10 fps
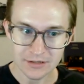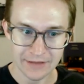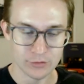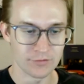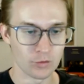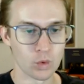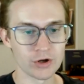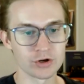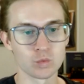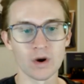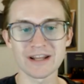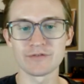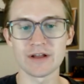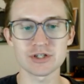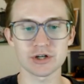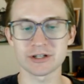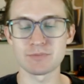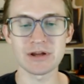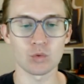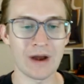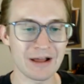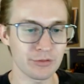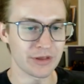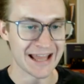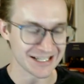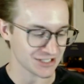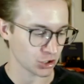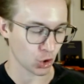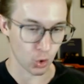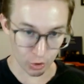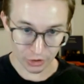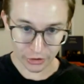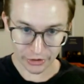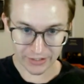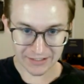Have you ever wondered what adventure could be around the next corner?